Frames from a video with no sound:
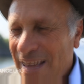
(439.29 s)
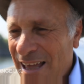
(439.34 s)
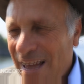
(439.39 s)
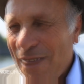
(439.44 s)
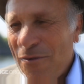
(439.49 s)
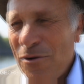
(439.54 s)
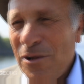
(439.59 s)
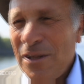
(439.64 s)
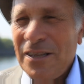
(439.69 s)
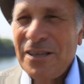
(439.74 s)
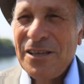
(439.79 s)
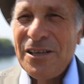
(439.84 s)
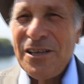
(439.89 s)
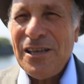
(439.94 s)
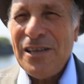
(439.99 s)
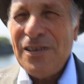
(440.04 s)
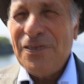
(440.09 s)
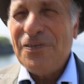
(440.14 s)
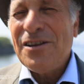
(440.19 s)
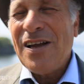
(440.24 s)
Yeah, well,
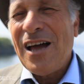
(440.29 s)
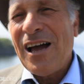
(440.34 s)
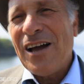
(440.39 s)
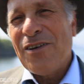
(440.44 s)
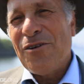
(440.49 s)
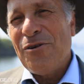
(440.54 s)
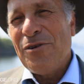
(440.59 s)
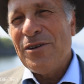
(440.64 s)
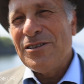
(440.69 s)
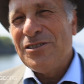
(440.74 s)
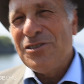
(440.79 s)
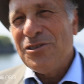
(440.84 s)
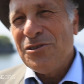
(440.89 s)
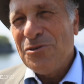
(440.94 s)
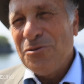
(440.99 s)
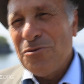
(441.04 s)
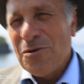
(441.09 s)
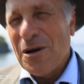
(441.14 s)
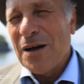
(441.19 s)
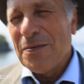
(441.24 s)
you're not going
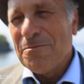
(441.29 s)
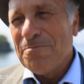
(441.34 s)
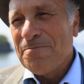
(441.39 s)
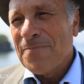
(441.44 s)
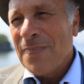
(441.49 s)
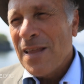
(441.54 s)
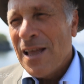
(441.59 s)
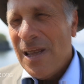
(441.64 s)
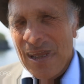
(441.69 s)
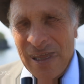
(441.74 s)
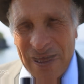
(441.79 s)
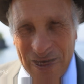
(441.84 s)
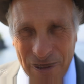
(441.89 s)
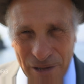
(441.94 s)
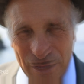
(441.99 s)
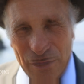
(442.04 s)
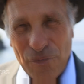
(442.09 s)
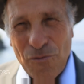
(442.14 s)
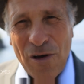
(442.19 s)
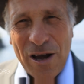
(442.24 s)
to, um, you
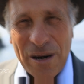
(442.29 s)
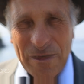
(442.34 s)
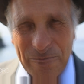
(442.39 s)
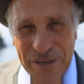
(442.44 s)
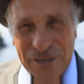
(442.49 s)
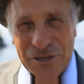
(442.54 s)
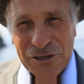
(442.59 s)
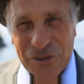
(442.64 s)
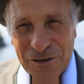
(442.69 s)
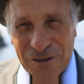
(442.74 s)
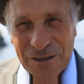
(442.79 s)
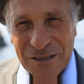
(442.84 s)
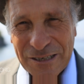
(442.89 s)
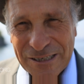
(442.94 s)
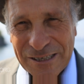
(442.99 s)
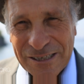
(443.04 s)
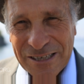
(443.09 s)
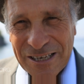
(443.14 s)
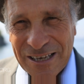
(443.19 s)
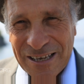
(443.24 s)
know, you want to be a
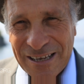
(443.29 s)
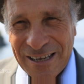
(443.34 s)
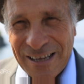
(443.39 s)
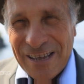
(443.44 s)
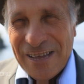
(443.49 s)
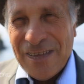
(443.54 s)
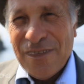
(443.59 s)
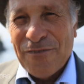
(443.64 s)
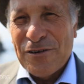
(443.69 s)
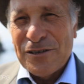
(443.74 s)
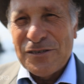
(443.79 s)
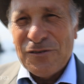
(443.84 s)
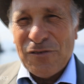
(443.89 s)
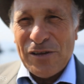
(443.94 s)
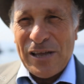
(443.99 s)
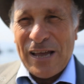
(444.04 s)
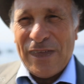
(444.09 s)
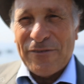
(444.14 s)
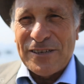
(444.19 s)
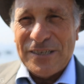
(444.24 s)
journalist first of
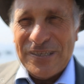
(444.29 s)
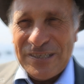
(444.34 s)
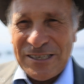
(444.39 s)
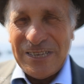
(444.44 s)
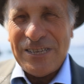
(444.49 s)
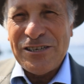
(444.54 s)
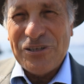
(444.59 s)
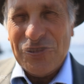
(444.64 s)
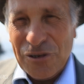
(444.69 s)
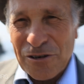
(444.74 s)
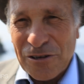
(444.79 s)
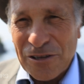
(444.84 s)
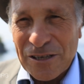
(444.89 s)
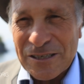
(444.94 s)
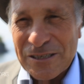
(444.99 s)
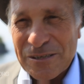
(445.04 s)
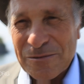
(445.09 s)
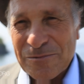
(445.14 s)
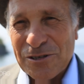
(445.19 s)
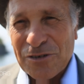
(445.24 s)
all, you have to see
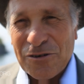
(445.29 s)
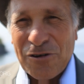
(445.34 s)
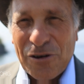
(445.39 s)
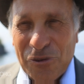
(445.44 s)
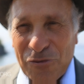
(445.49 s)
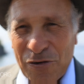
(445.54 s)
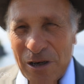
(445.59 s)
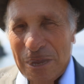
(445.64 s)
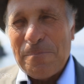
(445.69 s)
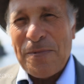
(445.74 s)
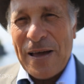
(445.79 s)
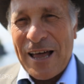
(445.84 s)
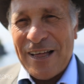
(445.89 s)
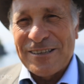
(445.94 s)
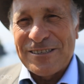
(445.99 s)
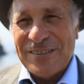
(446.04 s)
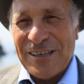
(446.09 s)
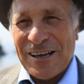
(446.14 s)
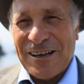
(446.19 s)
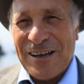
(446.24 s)
journalism. So go to
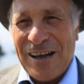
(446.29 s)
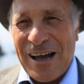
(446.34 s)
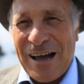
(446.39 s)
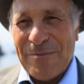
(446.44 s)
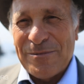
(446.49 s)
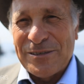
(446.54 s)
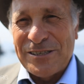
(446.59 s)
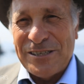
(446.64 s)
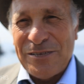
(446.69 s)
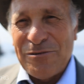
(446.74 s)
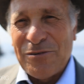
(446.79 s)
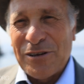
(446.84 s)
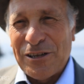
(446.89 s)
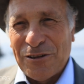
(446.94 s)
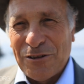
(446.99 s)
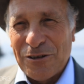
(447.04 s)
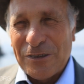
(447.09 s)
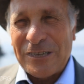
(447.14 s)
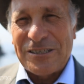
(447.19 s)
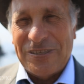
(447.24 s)
gregpalast.com and see what
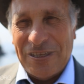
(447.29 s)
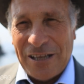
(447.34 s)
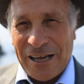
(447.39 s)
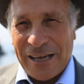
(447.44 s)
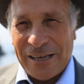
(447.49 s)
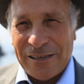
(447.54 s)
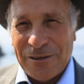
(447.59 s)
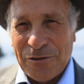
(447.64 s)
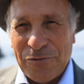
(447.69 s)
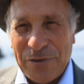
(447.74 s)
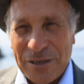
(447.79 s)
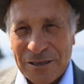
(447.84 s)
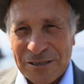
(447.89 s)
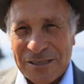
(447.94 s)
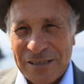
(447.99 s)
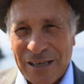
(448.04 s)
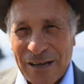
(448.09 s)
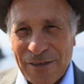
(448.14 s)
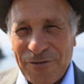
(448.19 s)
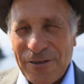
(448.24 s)
it looks like, the real
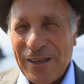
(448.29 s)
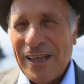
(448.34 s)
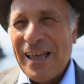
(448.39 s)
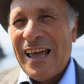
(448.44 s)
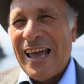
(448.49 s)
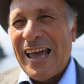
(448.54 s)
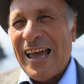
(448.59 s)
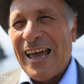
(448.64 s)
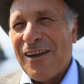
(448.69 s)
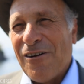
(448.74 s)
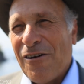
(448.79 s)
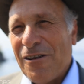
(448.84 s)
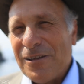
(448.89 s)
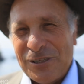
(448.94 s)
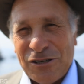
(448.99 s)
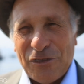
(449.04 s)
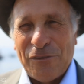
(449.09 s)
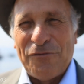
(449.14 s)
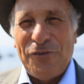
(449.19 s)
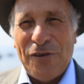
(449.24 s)
stuff. And
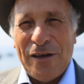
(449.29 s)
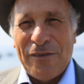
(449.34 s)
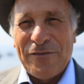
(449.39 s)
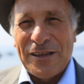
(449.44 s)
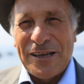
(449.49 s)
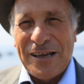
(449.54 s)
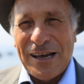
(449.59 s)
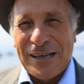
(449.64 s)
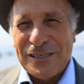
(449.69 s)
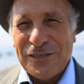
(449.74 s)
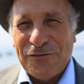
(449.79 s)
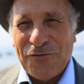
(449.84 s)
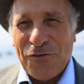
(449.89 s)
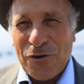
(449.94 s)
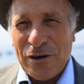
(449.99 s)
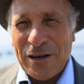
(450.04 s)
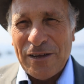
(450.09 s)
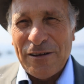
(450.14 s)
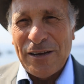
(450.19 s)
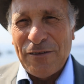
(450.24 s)
also, if you have the guts
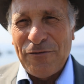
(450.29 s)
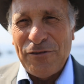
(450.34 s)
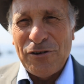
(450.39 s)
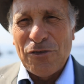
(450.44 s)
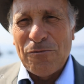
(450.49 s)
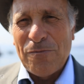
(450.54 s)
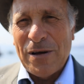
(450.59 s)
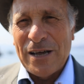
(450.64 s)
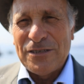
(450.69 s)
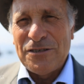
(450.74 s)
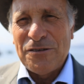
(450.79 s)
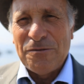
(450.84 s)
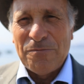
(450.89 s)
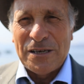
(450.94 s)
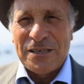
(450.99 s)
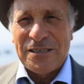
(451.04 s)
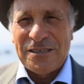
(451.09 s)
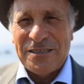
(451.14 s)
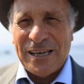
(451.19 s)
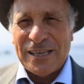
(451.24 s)
for it, and if you don't mind too
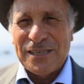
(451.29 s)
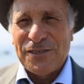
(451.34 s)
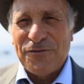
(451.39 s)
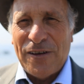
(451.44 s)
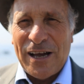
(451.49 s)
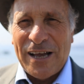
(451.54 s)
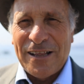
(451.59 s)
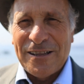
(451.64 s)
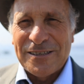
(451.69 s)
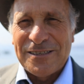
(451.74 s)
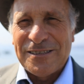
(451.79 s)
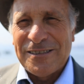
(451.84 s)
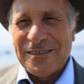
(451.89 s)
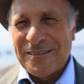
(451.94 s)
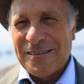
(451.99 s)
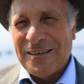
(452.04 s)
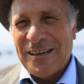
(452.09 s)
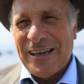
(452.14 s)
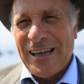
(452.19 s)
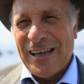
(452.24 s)
much sex, violence,
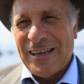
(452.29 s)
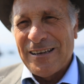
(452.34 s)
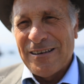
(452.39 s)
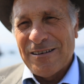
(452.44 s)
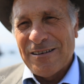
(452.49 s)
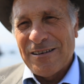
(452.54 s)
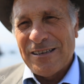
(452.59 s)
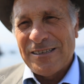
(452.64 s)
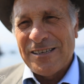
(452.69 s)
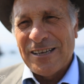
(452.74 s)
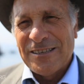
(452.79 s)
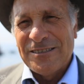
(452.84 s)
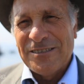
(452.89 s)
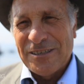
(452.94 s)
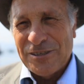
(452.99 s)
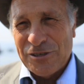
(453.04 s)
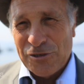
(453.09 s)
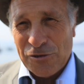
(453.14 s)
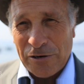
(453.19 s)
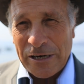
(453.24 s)
and, and
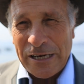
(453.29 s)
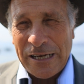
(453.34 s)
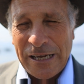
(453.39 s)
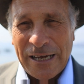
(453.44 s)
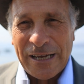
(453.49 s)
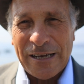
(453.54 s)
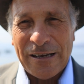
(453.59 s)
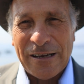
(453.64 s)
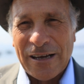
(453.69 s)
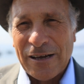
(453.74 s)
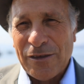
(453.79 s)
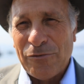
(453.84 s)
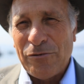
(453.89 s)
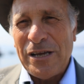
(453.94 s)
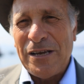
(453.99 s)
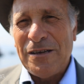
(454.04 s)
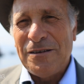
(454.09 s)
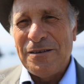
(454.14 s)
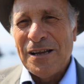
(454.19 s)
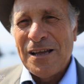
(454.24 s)
senseless drinking, uh,
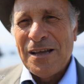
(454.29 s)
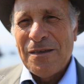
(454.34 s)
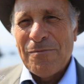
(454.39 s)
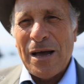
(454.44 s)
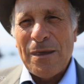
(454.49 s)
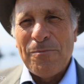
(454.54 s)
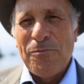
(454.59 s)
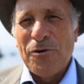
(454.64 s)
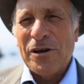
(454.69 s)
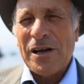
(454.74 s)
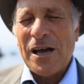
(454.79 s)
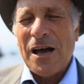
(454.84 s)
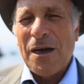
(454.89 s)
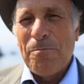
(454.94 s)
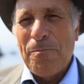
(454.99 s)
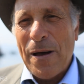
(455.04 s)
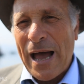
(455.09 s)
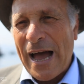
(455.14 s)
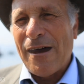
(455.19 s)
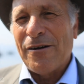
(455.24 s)
read my book
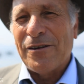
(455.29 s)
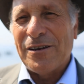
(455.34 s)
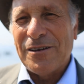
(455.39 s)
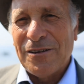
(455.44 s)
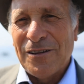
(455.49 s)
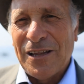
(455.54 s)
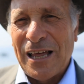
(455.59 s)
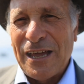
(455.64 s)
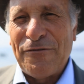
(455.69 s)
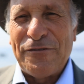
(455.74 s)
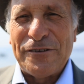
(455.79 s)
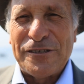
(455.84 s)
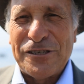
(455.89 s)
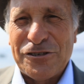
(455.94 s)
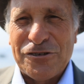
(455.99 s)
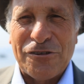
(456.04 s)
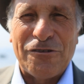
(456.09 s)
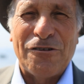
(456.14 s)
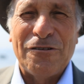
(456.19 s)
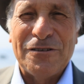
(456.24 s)
about life as
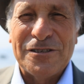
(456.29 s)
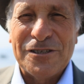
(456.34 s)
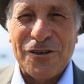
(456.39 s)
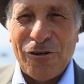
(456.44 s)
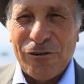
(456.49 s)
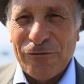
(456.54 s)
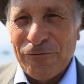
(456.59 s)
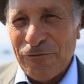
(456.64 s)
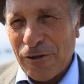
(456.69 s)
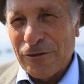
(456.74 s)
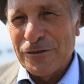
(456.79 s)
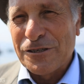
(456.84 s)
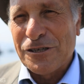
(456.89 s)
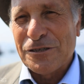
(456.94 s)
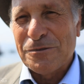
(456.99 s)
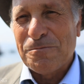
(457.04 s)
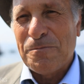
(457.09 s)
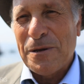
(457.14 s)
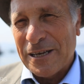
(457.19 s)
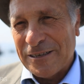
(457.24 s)
a journalist called
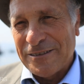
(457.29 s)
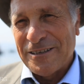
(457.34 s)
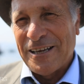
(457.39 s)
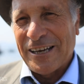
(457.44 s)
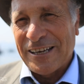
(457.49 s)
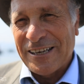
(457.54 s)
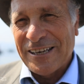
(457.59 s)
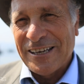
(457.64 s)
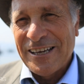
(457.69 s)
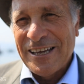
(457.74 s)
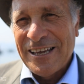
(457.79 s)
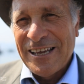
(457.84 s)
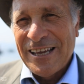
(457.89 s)
Vulture's Picnic.